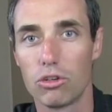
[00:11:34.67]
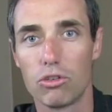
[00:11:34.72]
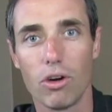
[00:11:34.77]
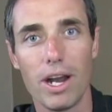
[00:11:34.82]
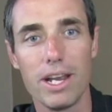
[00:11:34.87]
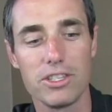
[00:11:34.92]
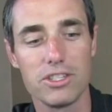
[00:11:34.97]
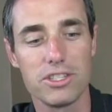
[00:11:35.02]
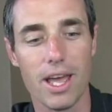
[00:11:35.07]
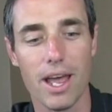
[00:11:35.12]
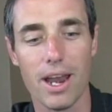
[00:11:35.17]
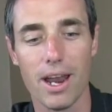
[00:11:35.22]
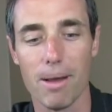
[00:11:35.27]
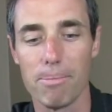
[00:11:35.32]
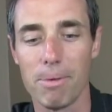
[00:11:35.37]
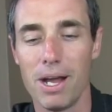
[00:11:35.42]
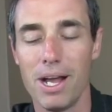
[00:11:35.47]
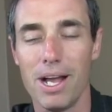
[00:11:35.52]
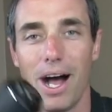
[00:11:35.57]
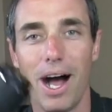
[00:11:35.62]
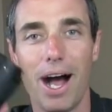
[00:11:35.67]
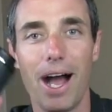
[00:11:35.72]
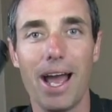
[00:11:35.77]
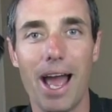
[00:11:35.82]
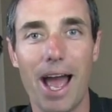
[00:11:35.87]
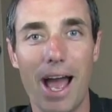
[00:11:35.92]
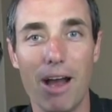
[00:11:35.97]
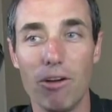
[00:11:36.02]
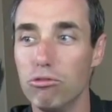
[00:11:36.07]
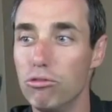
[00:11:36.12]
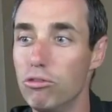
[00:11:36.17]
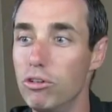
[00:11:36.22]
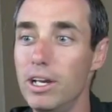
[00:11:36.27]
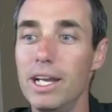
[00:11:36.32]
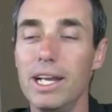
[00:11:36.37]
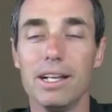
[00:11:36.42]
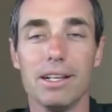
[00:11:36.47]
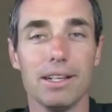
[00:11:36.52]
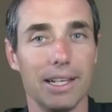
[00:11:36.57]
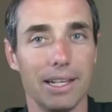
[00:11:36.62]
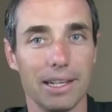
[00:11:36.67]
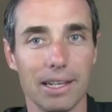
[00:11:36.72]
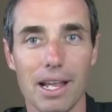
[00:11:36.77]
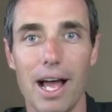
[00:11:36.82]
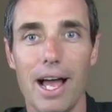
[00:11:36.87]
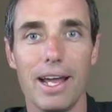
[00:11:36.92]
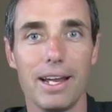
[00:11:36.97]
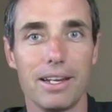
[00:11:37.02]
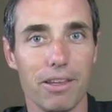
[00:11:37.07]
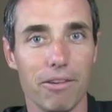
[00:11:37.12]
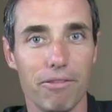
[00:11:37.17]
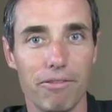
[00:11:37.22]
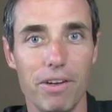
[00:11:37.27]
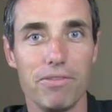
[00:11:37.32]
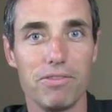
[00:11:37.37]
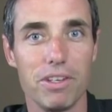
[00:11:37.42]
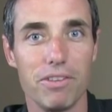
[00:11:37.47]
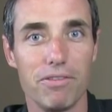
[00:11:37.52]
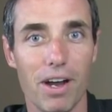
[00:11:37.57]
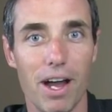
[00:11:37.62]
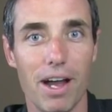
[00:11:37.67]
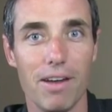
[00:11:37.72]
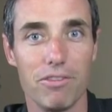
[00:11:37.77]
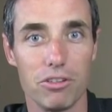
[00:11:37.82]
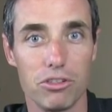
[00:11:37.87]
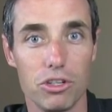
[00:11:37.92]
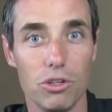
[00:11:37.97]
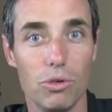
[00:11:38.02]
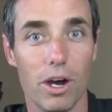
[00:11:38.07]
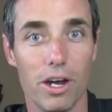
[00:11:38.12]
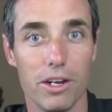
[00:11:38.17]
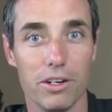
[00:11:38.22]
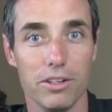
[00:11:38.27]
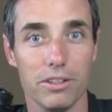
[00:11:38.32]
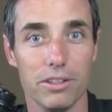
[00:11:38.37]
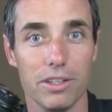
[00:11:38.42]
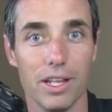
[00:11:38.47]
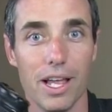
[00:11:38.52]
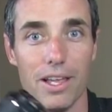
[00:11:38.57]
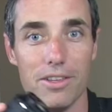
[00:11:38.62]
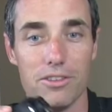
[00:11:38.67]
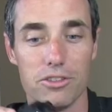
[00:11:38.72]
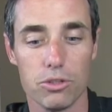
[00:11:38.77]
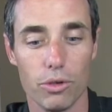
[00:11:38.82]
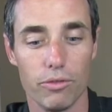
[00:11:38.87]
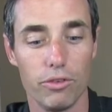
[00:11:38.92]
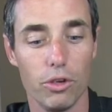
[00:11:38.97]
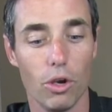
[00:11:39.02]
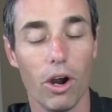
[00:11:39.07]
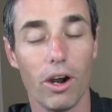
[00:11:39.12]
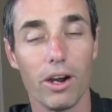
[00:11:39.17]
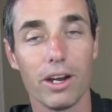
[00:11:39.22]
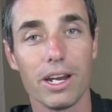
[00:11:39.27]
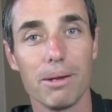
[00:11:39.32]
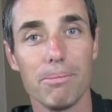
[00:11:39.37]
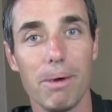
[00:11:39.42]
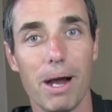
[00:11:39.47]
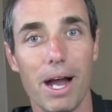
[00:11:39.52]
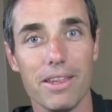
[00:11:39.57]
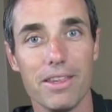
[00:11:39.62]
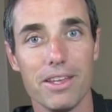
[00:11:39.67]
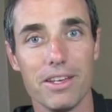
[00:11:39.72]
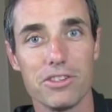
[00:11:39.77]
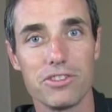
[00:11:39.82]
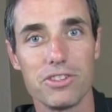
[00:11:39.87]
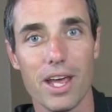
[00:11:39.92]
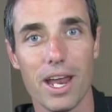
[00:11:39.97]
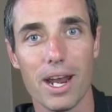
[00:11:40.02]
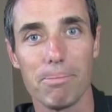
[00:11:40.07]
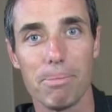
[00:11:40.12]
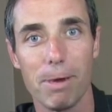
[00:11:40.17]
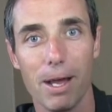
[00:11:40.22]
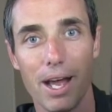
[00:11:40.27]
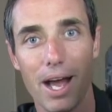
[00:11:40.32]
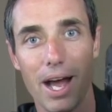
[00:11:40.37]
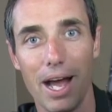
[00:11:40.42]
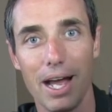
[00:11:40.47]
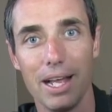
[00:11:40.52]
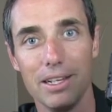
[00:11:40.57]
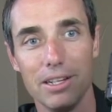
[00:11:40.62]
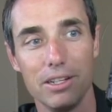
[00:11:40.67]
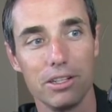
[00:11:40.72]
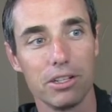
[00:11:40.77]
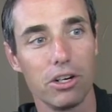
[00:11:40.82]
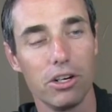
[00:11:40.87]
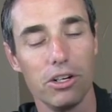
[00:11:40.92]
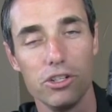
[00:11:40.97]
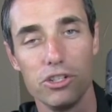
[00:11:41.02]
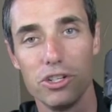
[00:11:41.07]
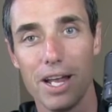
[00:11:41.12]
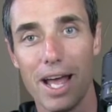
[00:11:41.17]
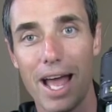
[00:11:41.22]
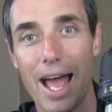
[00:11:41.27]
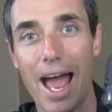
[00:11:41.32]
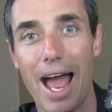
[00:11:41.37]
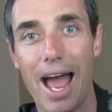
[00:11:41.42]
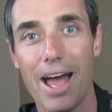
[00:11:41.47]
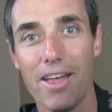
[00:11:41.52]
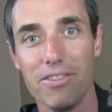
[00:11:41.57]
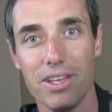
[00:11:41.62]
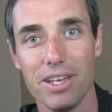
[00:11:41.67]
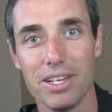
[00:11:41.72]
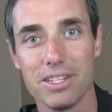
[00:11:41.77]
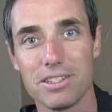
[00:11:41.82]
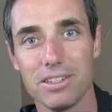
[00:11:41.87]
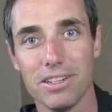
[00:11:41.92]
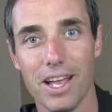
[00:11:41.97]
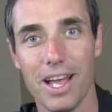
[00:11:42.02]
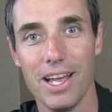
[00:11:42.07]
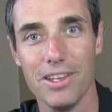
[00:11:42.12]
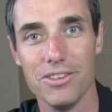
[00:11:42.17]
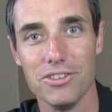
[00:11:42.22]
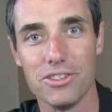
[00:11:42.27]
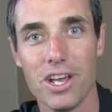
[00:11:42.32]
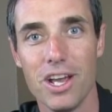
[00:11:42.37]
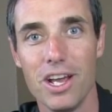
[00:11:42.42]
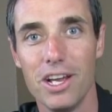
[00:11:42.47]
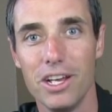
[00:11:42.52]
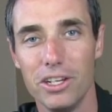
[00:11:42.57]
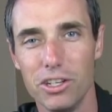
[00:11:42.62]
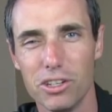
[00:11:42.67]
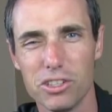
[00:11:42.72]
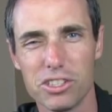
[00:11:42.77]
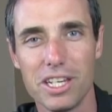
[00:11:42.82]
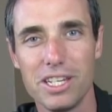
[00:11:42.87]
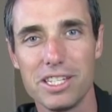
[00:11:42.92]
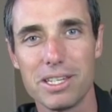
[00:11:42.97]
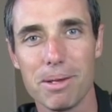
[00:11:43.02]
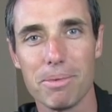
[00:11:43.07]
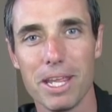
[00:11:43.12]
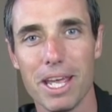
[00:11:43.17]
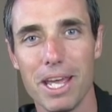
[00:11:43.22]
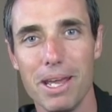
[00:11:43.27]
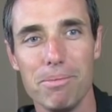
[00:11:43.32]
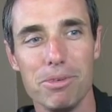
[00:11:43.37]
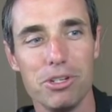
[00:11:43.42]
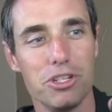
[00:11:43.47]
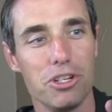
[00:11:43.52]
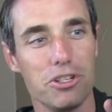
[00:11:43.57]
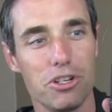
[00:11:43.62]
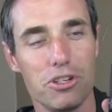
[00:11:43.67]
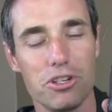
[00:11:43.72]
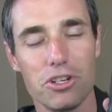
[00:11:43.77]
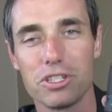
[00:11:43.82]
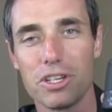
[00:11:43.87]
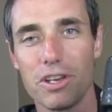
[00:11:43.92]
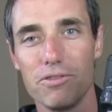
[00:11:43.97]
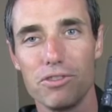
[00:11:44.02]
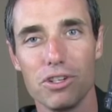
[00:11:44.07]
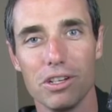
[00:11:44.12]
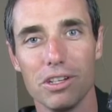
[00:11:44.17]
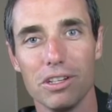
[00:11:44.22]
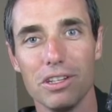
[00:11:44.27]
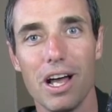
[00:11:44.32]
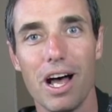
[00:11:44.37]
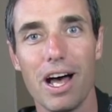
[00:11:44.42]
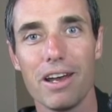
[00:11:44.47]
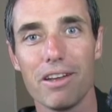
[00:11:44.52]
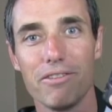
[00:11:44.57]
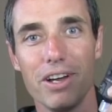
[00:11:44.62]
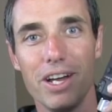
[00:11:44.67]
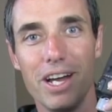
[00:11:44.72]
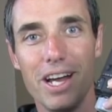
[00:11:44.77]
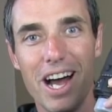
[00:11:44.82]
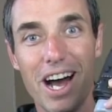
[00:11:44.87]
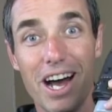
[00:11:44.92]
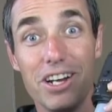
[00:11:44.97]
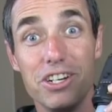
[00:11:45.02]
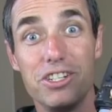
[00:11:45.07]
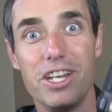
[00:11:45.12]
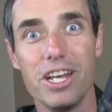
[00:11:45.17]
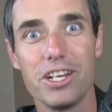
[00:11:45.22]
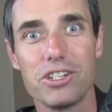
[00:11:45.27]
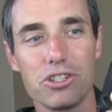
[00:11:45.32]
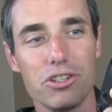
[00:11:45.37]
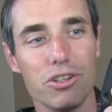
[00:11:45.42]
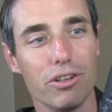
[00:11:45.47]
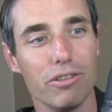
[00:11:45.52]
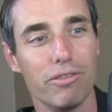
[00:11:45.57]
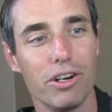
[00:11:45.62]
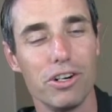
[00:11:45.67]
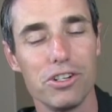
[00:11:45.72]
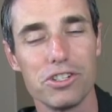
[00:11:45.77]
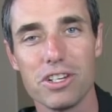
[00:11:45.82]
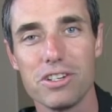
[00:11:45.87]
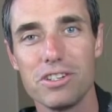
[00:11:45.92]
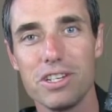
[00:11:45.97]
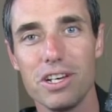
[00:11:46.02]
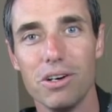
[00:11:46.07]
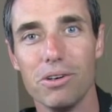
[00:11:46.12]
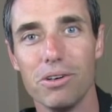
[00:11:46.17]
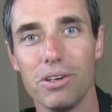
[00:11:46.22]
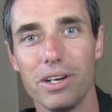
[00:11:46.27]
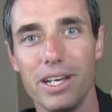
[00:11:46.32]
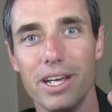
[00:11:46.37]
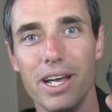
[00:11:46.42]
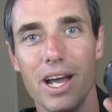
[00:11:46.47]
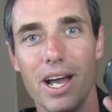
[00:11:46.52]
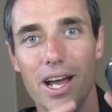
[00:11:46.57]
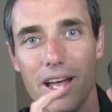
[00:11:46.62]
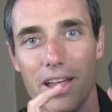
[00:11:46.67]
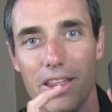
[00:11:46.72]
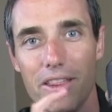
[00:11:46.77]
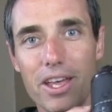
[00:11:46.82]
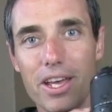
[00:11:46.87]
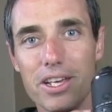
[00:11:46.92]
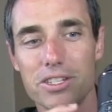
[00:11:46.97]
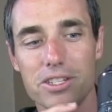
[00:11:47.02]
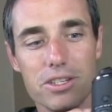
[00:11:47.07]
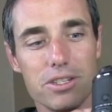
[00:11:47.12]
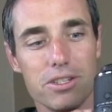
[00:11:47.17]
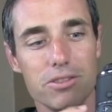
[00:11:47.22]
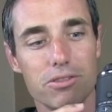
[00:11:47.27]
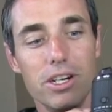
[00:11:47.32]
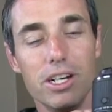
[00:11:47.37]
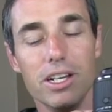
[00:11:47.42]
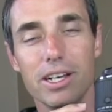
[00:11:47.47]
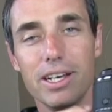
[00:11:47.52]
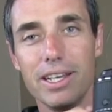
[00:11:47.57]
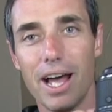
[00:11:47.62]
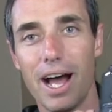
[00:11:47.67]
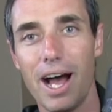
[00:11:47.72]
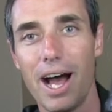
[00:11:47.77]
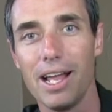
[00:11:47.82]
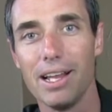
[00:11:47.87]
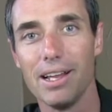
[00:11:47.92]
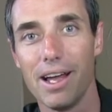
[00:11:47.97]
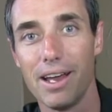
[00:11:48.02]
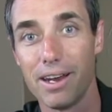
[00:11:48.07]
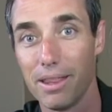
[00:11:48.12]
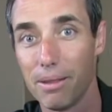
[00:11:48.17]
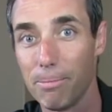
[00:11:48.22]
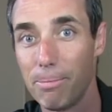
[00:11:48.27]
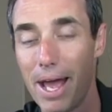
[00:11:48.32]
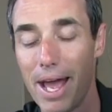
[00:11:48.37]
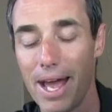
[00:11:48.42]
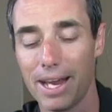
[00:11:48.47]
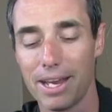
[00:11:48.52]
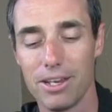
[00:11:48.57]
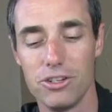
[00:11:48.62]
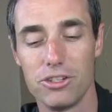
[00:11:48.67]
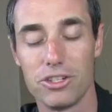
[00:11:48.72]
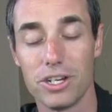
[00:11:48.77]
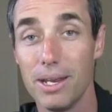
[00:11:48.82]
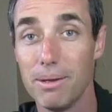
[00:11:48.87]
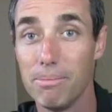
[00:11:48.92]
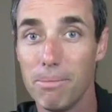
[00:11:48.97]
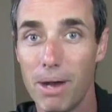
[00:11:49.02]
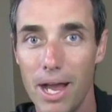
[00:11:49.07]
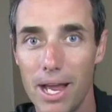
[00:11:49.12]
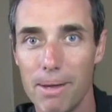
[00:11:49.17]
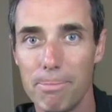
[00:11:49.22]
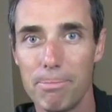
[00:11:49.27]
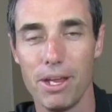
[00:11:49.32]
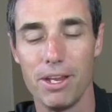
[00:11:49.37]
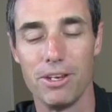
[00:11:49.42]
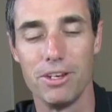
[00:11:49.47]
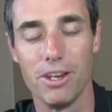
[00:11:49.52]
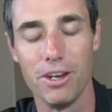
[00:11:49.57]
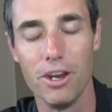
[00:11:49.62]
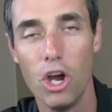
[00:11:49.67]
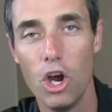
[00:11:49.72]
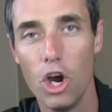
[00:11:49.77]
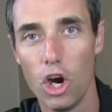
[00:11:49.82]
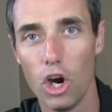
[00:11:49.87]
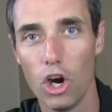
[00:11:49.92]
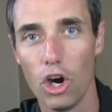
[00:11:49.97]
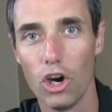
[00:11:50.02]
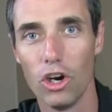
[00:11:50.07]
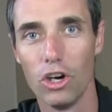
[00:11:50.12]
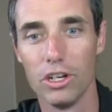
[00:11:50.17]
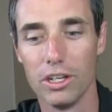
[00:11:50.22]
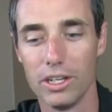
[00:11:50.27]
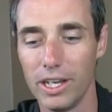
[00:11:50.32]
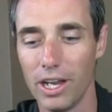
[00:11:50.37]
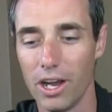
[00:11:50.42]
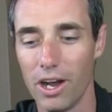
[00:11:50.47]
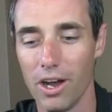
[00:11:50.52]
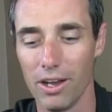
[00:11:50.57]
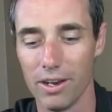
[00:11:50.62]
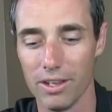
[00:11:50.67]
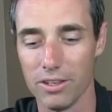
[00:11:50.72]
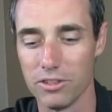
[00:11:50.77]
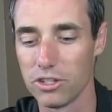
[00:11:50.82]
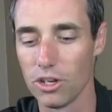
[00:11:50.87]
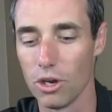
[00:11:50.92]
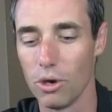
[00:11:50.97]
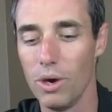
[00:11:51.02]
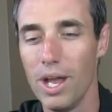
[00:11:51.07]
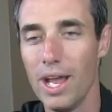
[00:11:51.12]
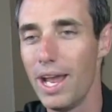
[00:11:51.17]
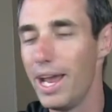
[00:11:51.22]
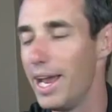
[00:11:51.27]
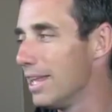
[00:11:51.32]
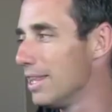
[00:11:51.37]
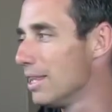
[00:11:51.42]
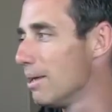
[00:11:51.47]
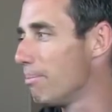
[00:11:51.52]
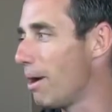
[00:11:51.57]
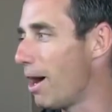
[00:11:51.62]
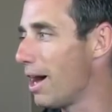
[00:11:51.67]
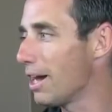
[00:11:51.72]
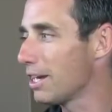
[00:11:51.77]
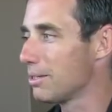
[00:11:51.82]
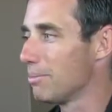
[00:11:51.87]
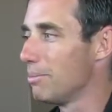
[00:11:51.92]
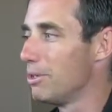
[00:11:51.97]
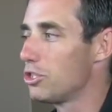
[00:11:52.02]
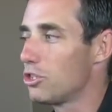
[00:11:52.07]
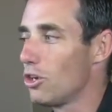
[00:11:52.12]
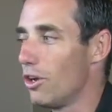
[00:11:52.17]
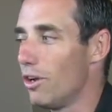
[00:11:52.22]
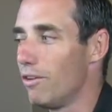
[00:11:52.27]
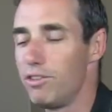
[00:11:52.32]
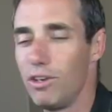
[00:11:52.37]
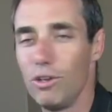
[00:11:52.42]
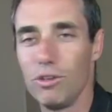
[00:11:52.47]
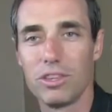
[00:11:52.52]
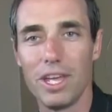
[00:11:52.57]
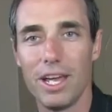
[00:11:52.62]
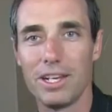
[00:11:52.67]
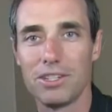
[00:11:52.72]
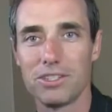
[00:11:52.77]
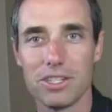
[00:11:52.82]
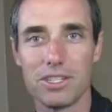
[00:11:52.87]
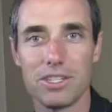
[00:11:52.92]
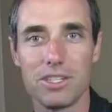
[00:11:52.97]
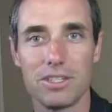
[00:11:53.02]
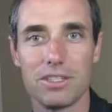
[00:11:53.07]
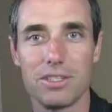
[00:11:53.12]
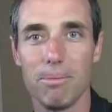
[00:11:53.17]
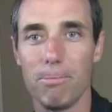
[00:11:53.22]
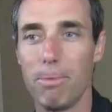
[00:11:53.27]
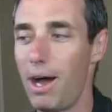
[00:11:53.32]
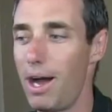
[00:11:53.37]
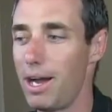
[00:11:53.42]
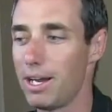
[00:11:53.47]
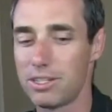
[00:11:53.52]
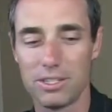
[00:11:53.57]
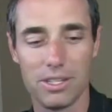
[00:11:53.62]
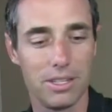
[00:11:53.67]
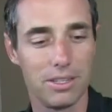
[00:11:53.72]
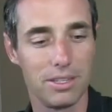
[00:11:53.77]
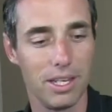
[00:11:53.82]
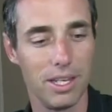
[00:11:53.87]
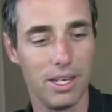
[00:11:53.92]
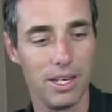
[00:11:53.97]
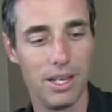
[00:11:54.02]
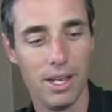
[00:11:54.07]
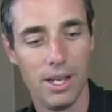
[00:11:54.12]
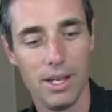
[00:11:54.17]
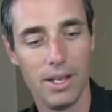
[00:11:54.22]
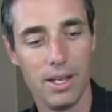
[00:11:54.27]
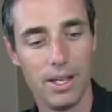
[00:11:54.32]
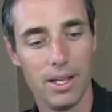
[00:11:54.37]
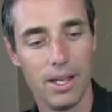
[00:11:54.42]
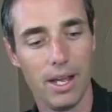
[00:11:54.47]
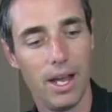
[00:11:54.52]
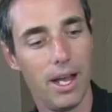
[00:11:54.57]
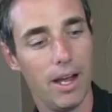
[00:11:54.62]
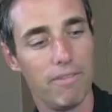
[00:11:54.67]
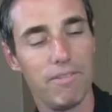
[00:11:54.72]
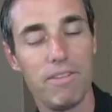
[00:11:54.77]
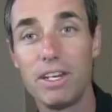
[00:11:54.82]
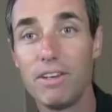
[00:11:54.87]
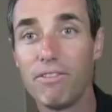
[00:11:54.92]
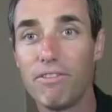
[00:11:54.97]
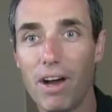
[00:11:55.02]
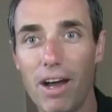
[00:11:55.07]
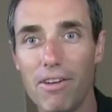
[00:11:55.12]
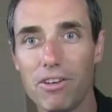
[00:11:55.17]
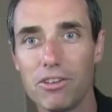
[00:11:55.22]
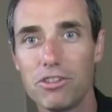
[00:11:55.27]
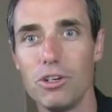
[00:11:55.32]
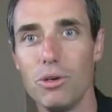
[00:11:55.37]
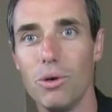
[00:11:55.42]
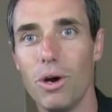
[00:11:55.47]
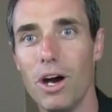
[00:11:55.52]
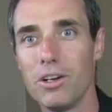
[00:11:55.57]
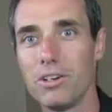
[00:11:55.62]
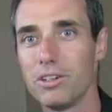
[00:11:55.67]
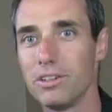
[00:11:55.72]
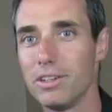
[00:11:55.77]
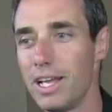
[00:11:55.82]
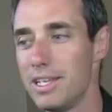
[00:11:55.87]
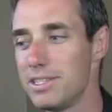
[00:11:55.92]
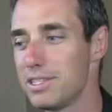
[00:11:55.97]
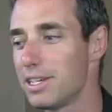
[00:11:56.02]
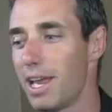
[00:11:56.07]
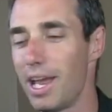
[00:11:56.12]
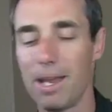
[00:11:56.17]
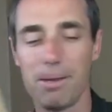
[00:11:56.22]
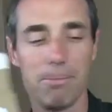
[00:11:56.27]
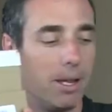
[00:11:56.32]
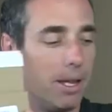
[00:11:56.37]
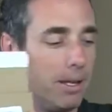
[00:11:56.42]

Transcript: great setup. I really like the 55 to 200 lens. So if you are going to buy this setup, I highly encourage you to add this lens. You'll see some of the images. It just gives you a lot of additional versatility. This is really the highlight of the package, in my opinion, early on. And so in the box, let me show you a few things. This is the box that the 55 to 200 lens came